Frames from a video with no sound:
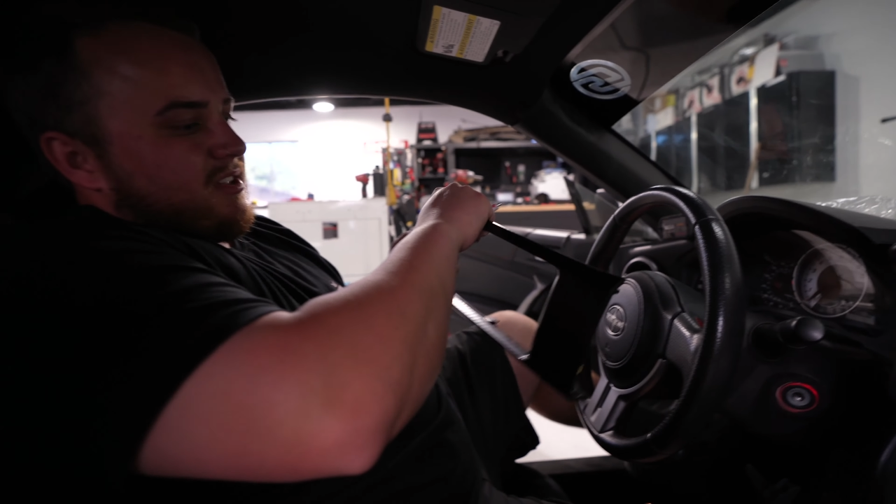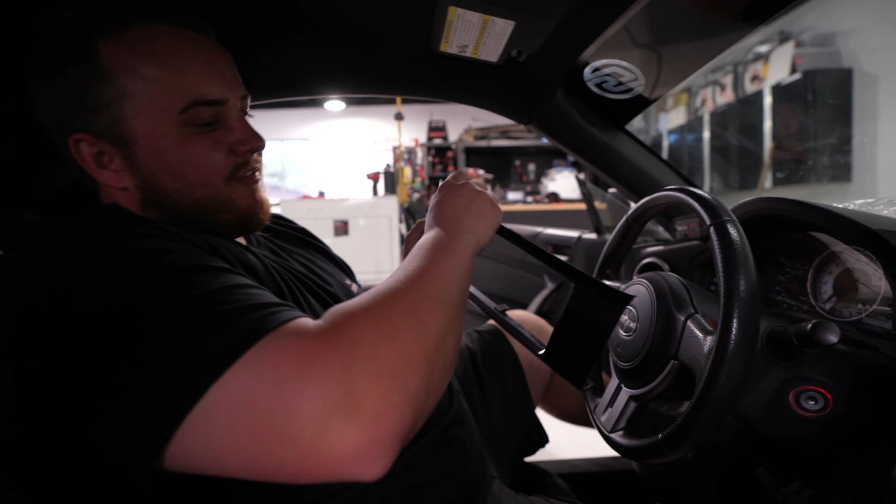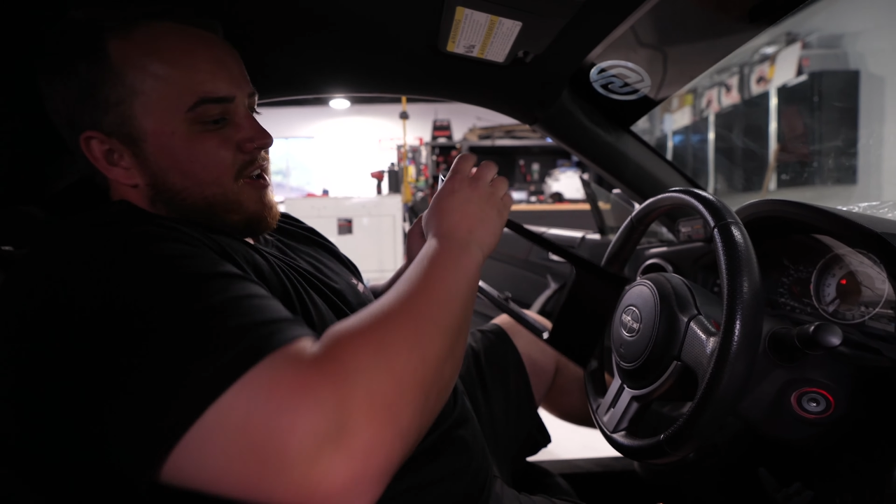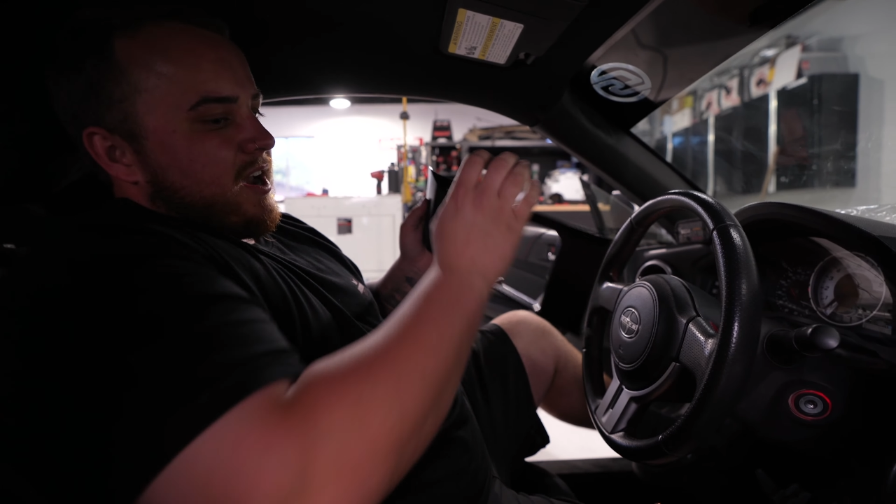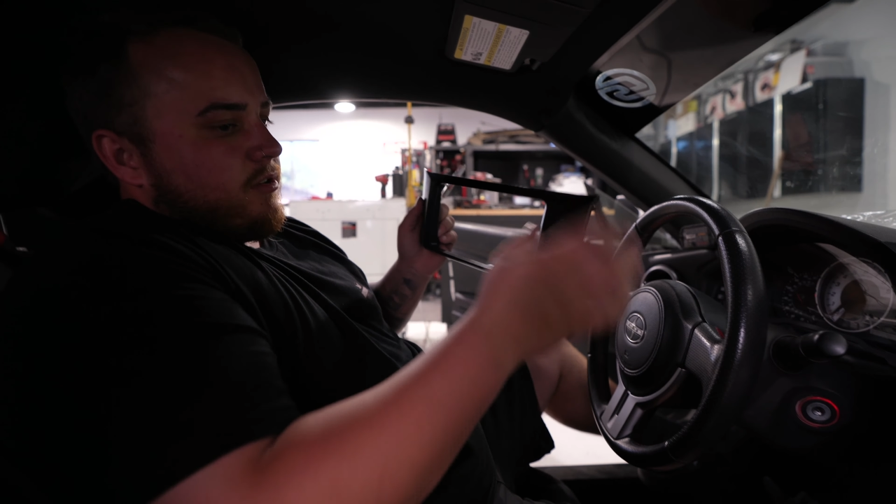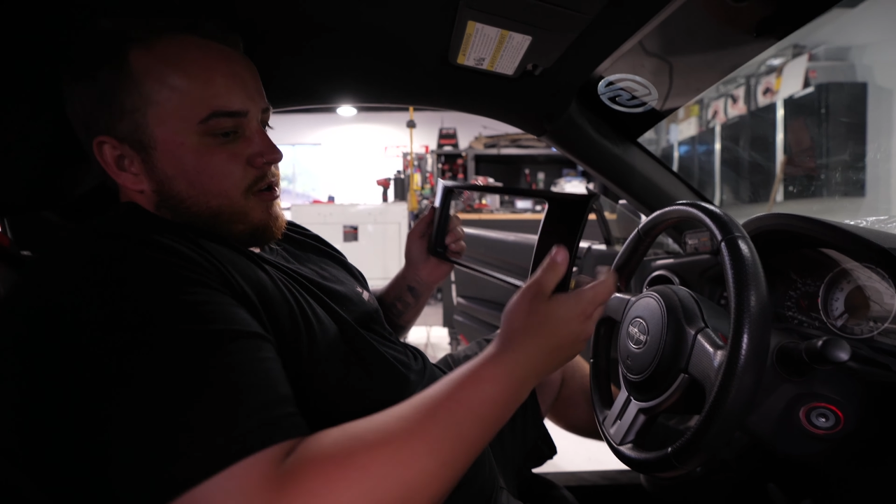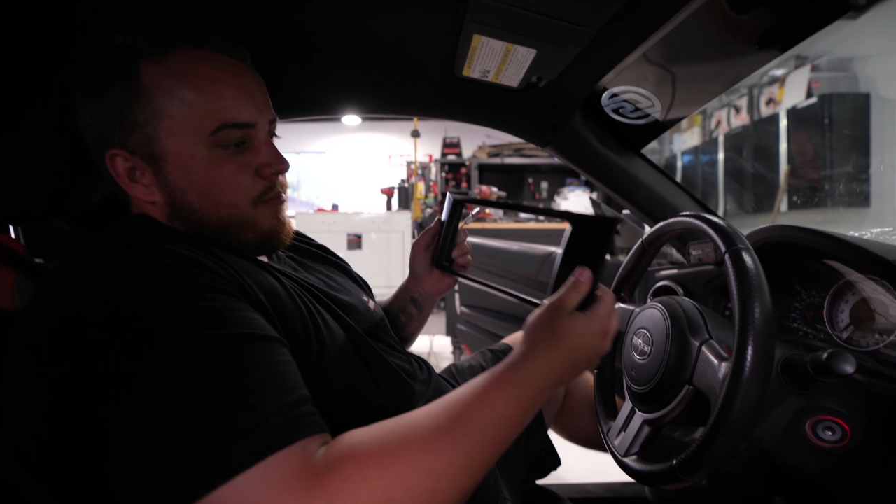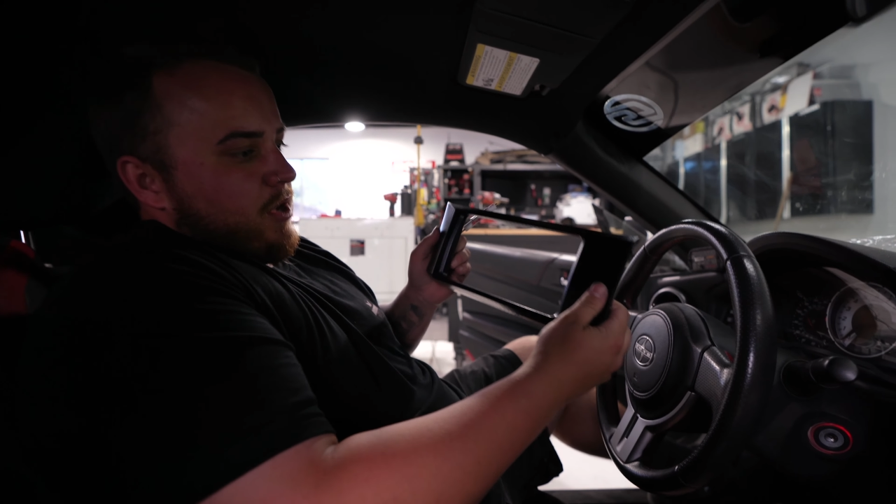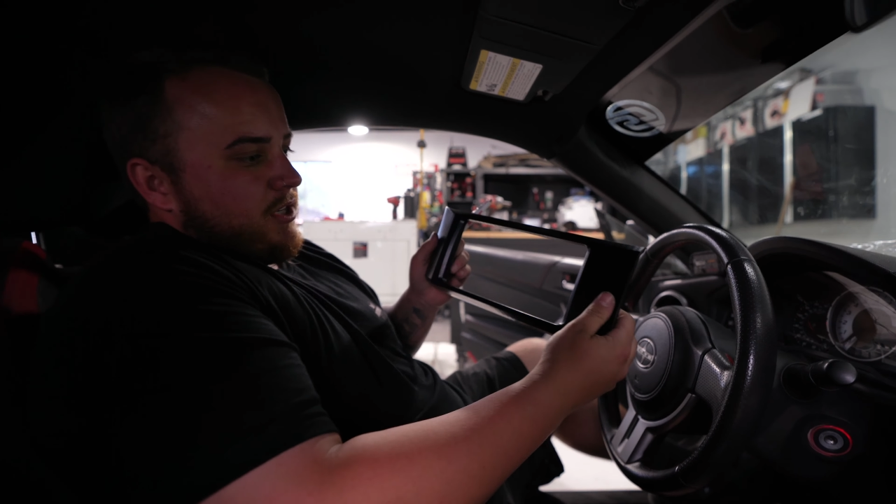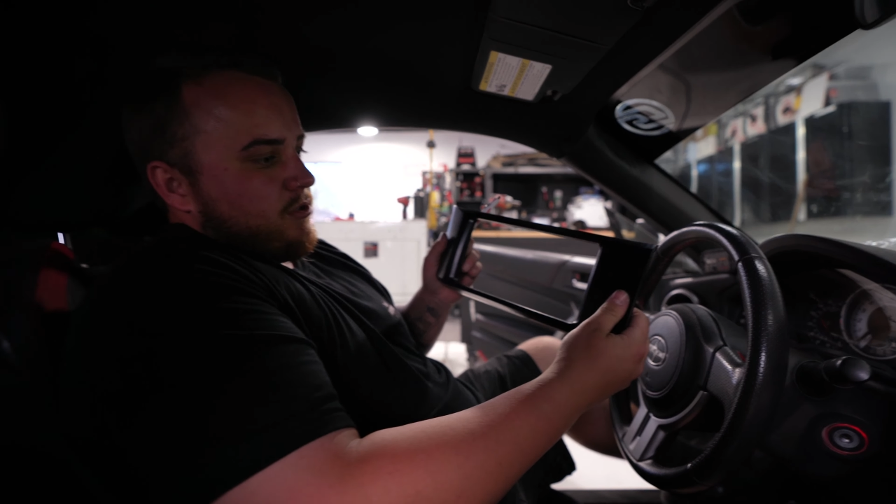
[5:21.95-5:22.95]
the factory
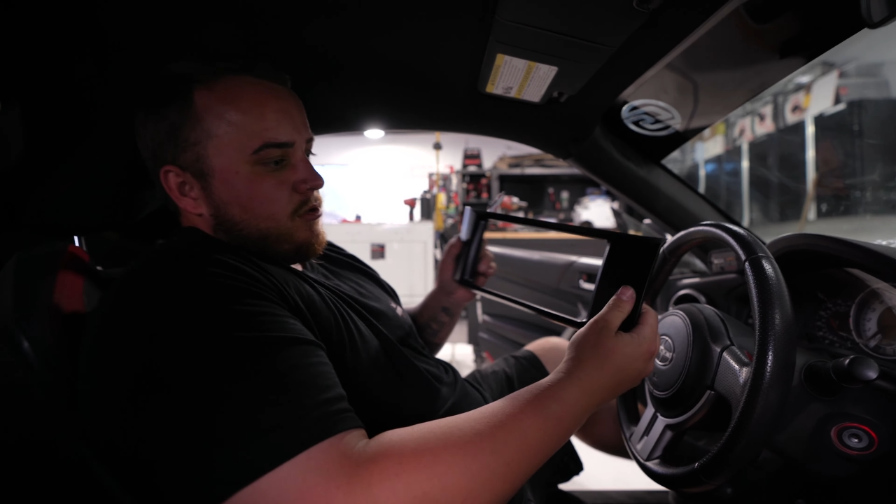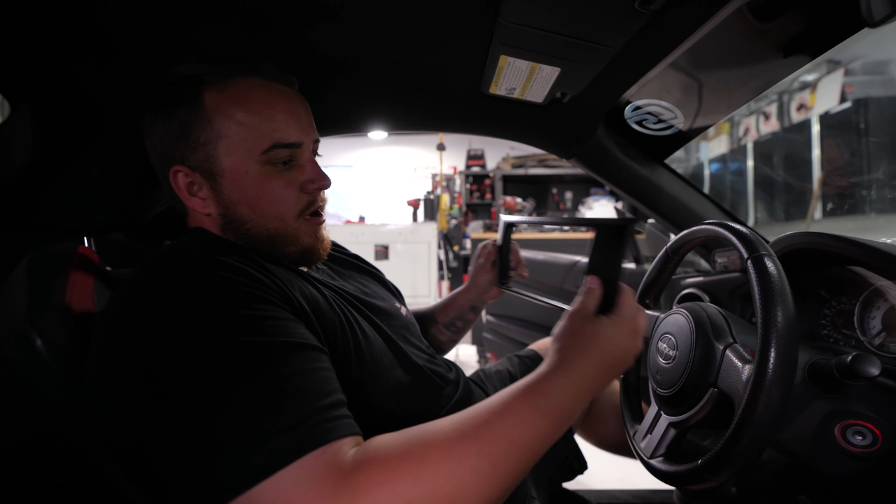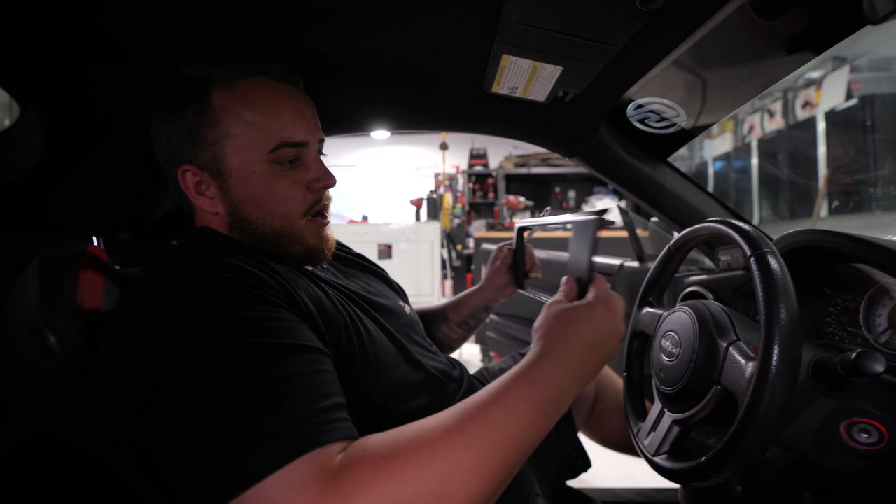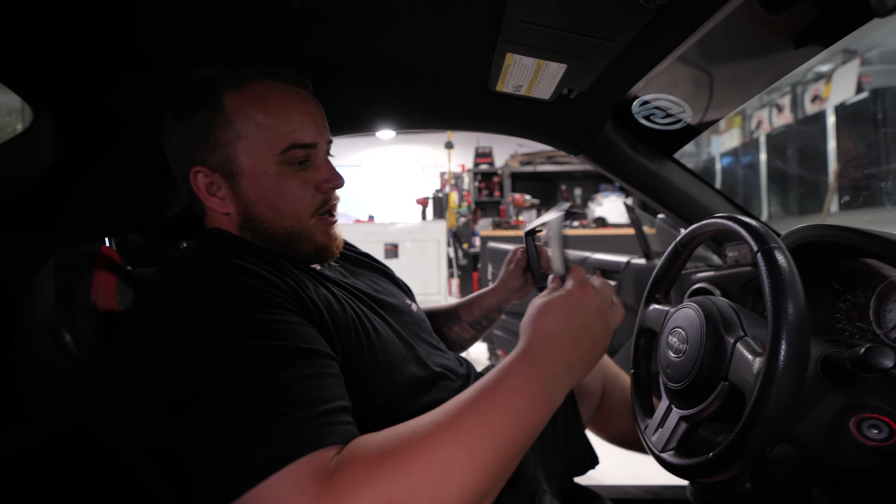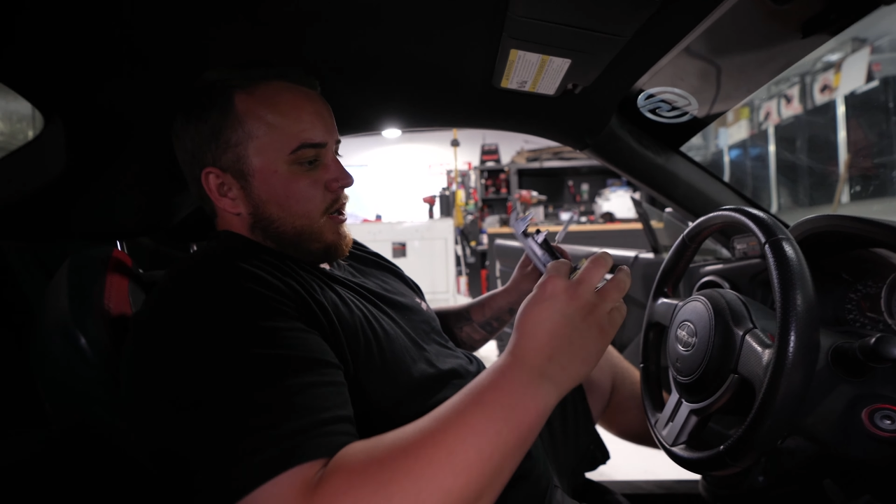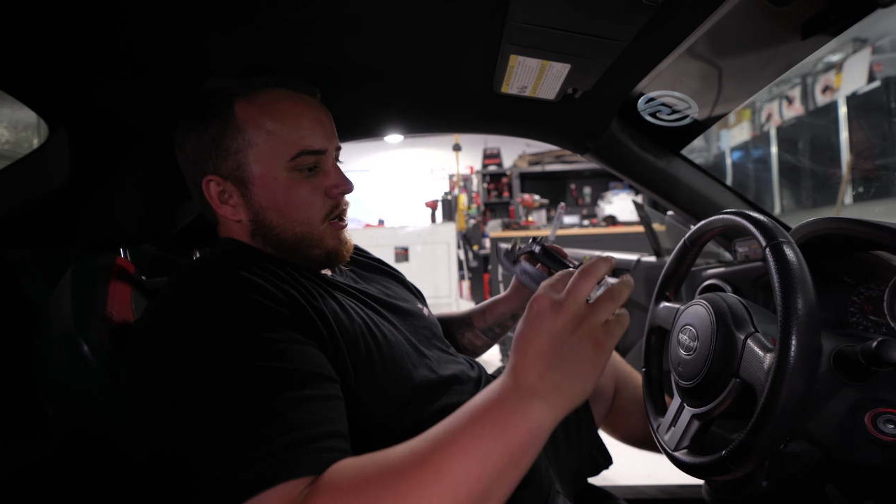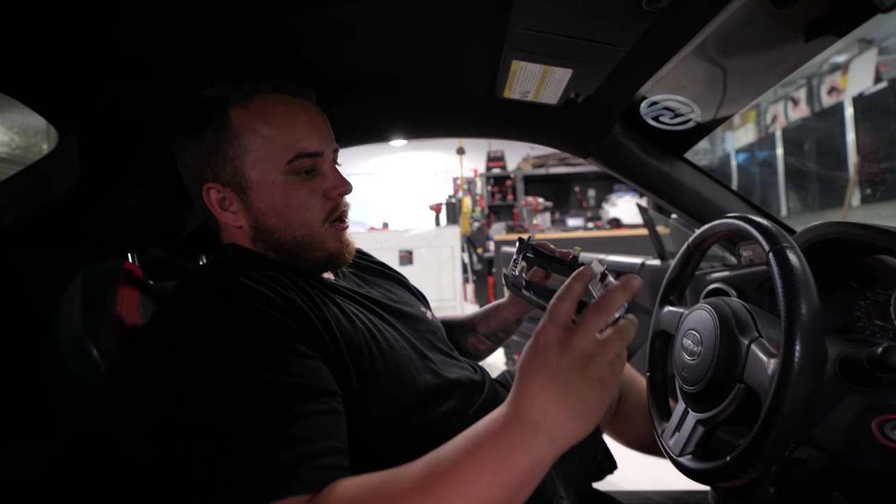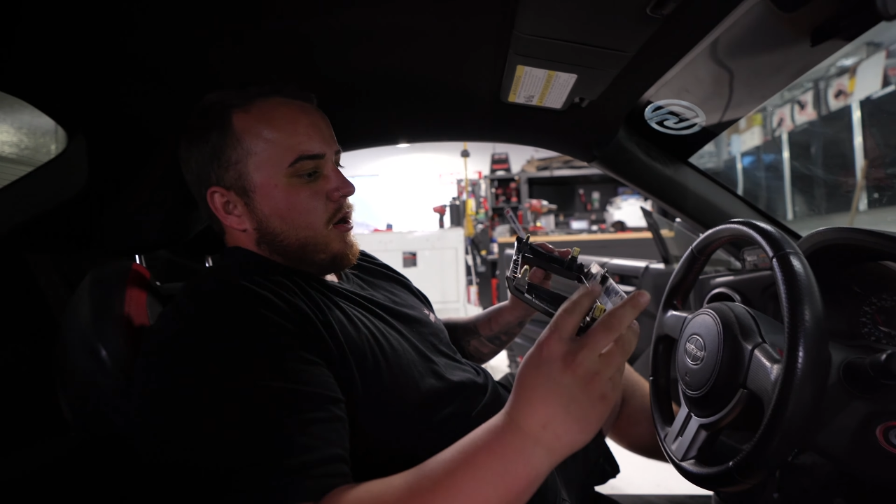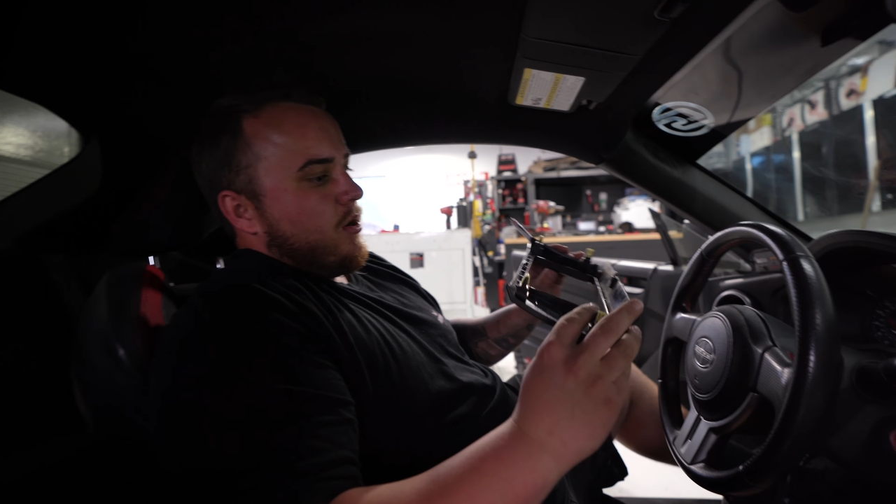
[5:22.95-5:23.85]
bezel right here.